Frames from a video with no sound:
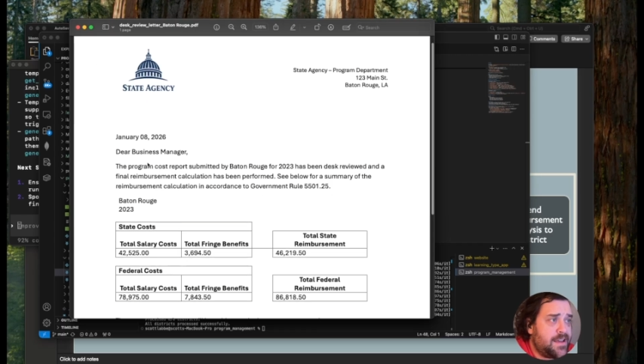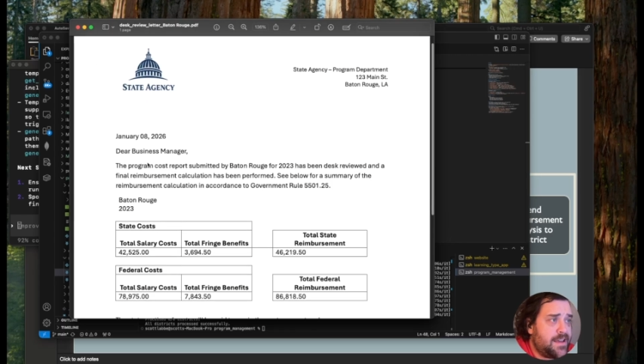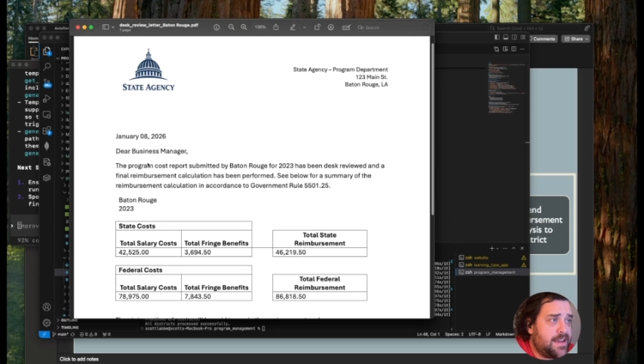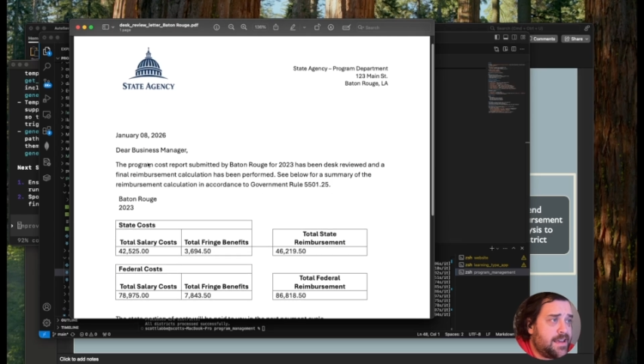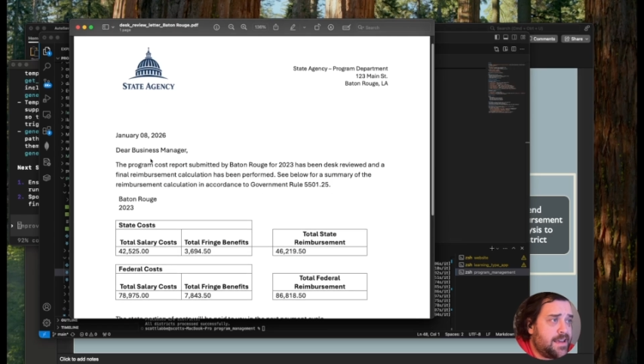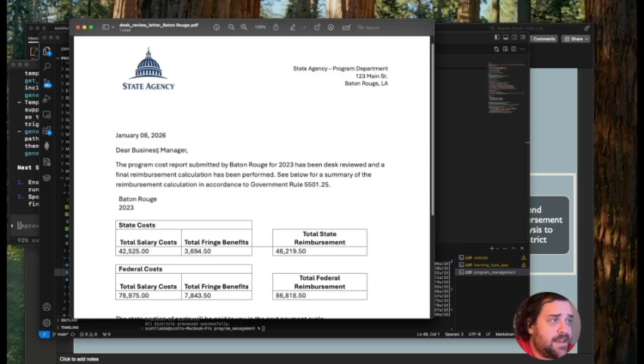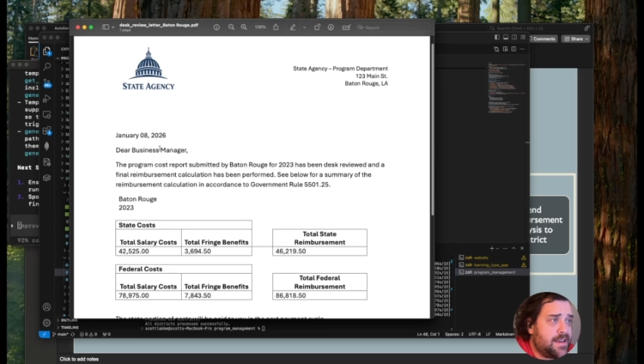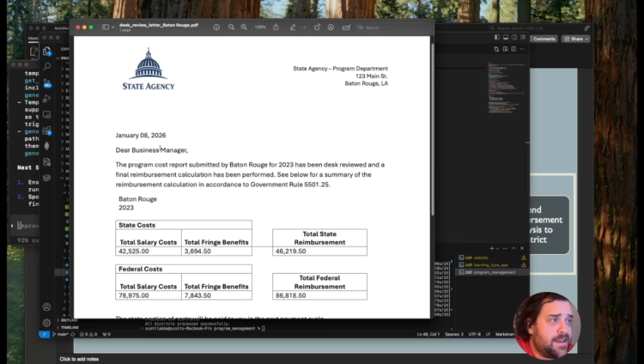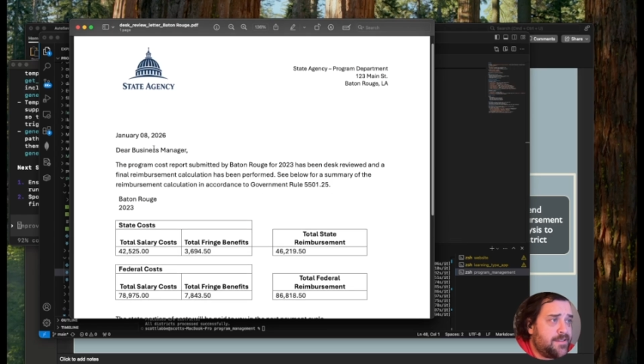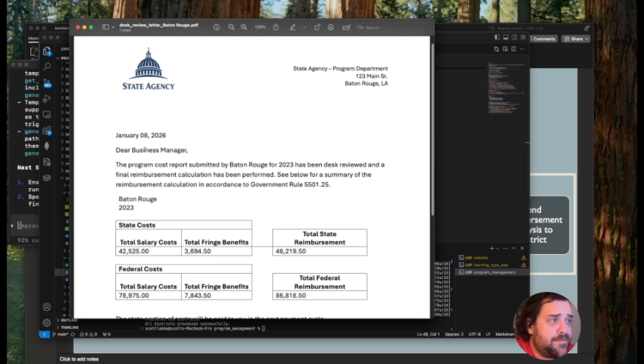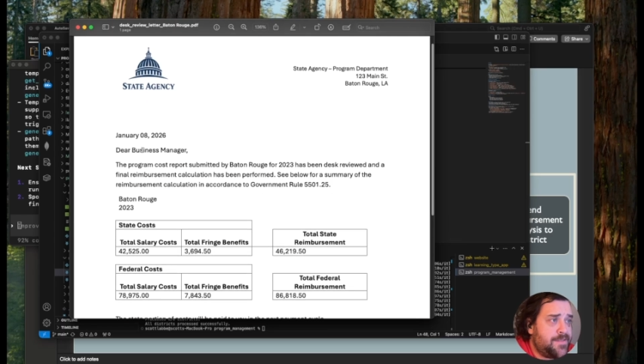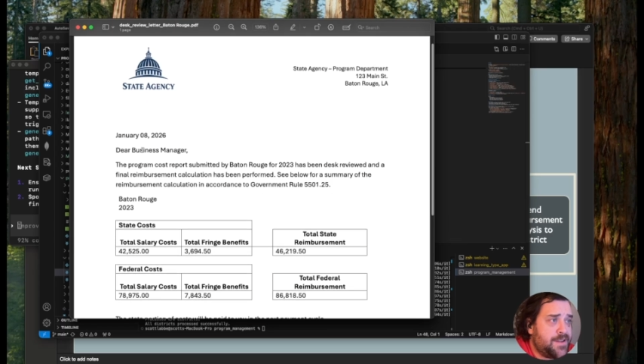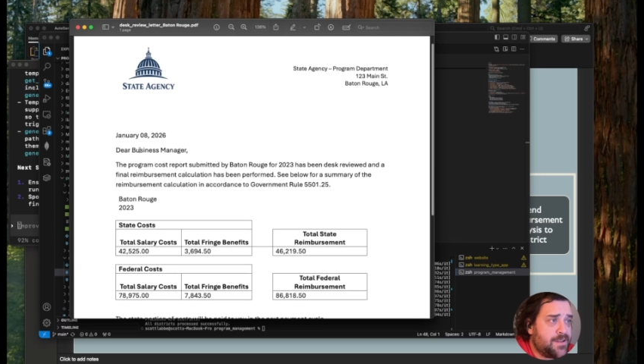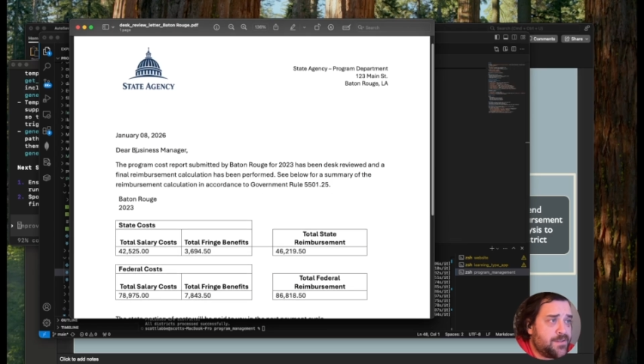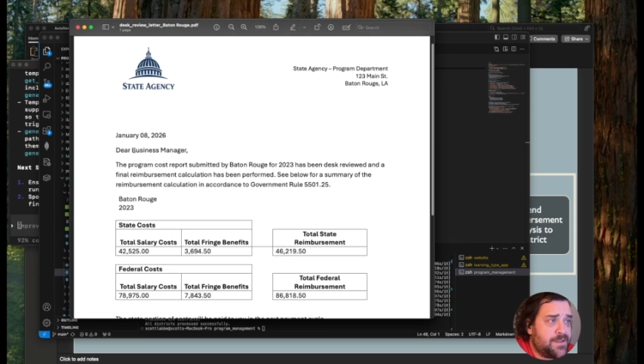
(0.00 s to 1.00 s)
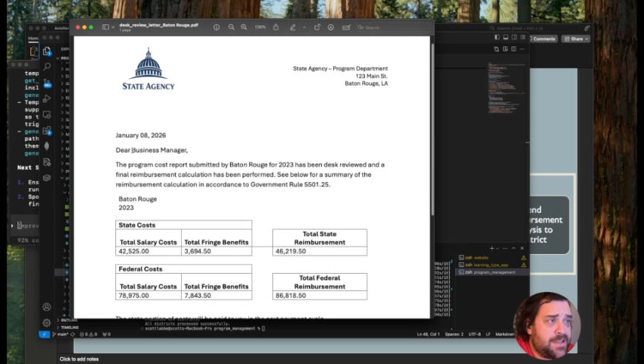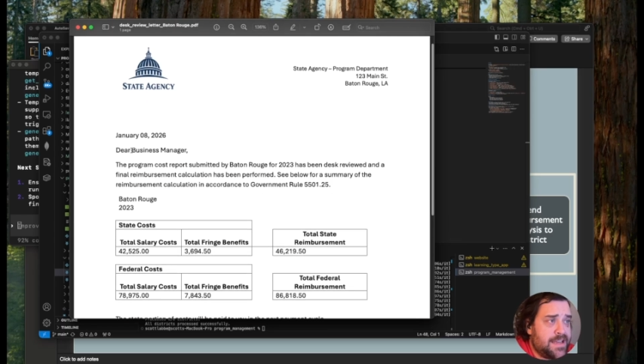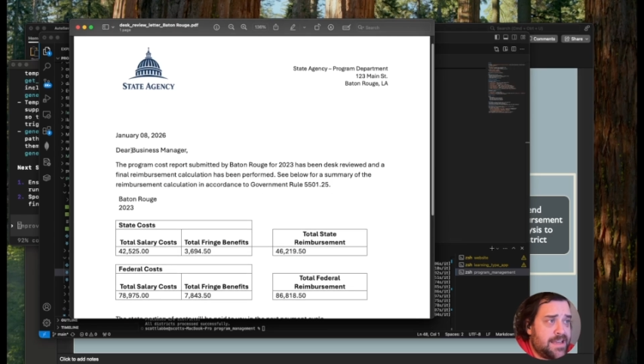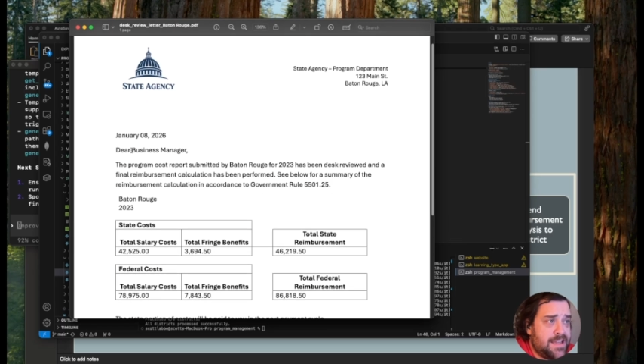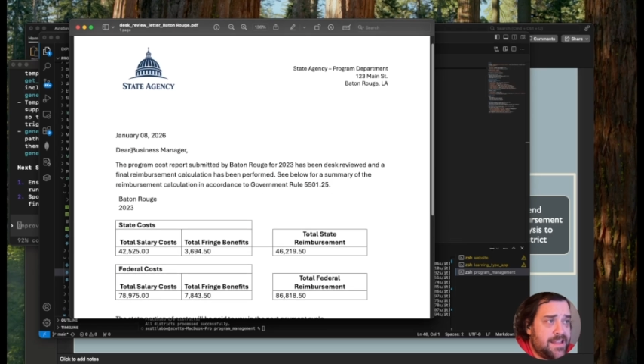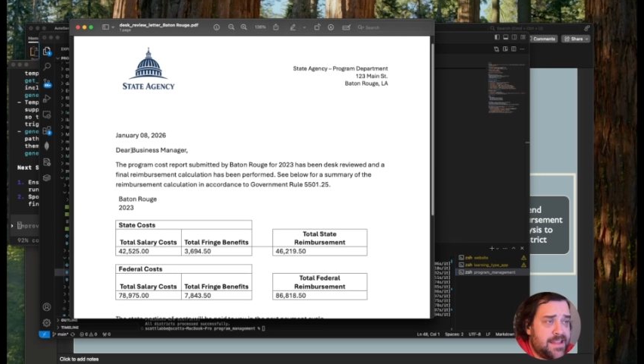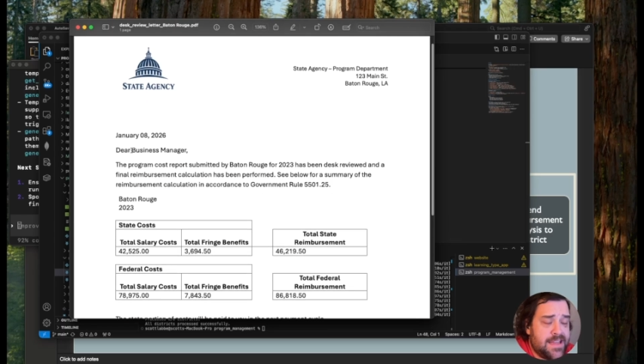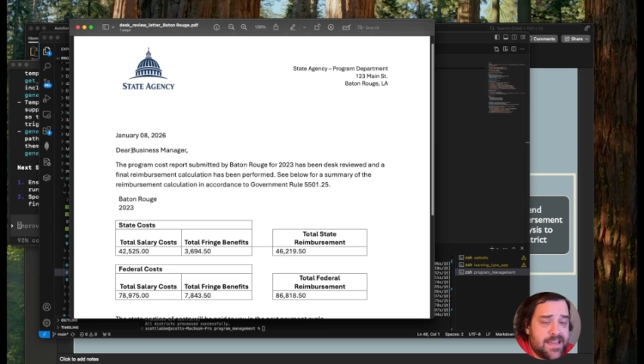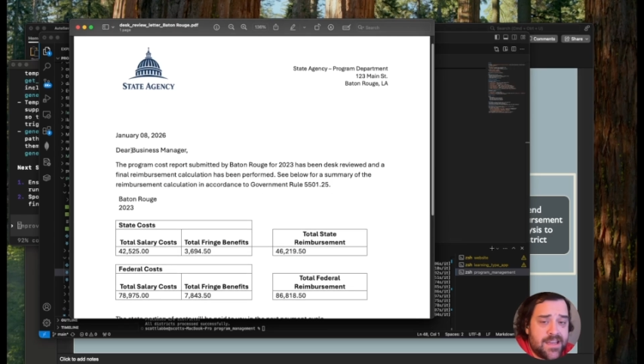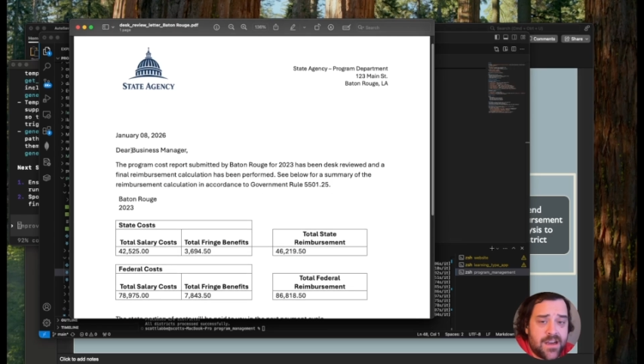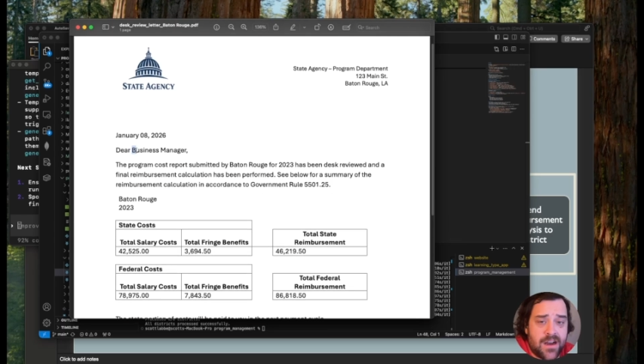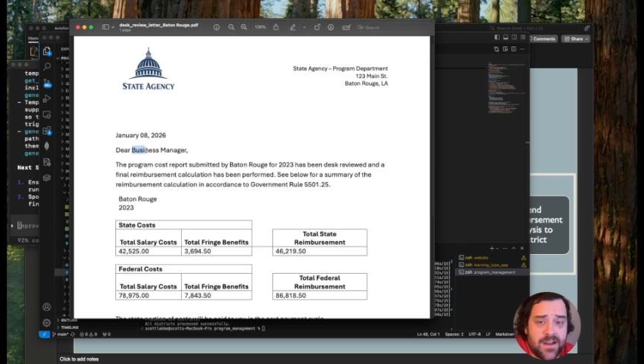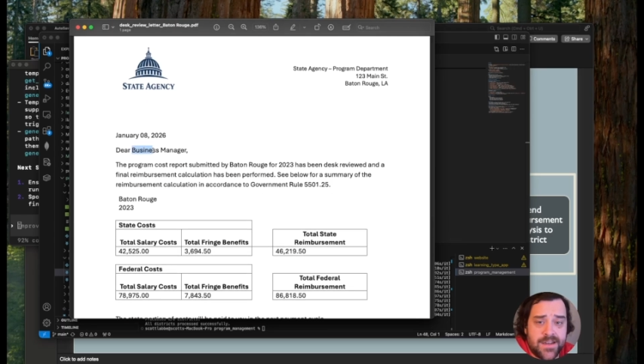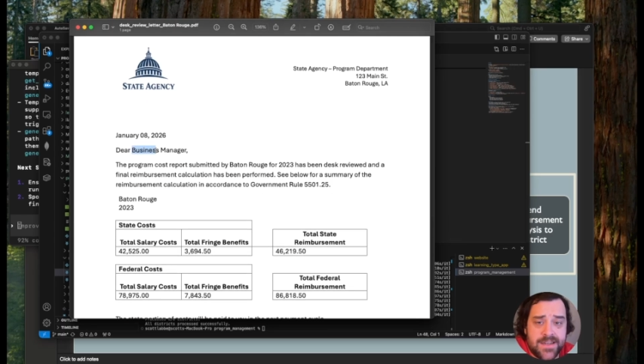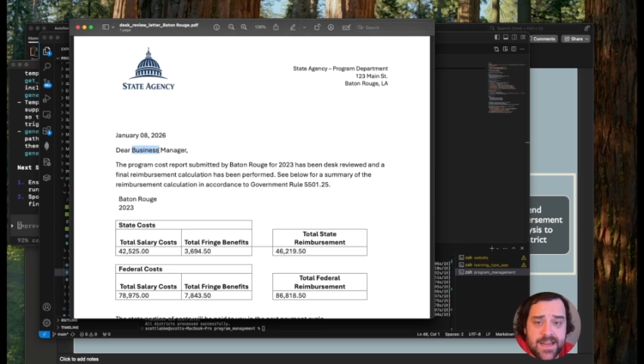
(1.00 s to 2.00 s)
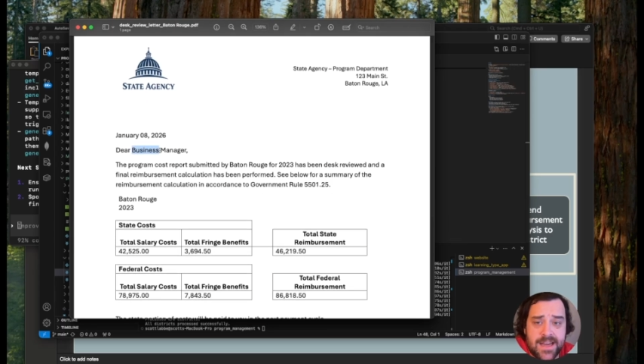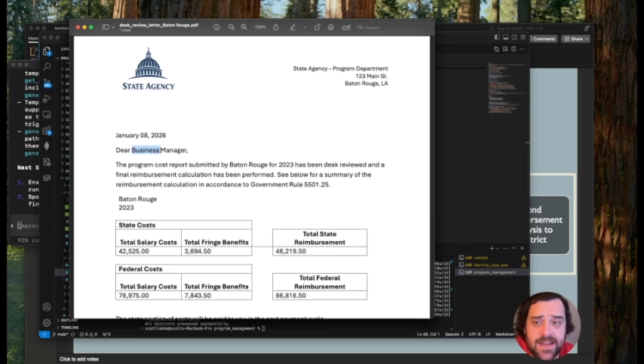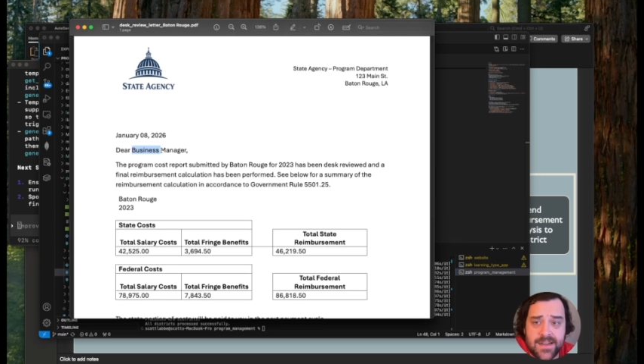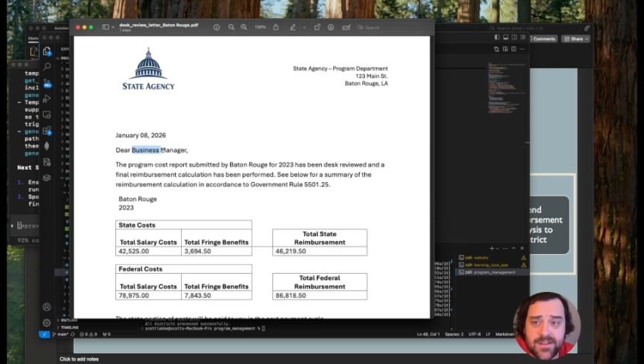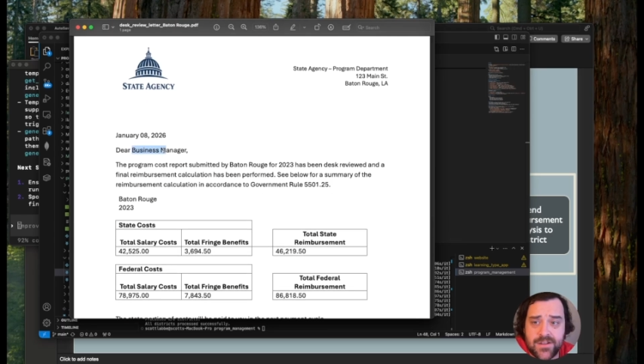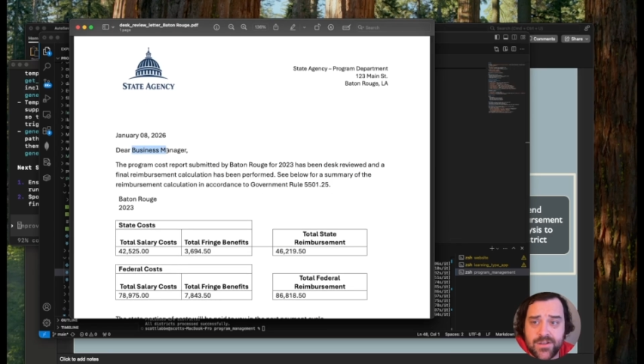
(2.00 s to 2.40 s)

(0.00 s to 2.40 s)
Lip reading: It filled in the contact,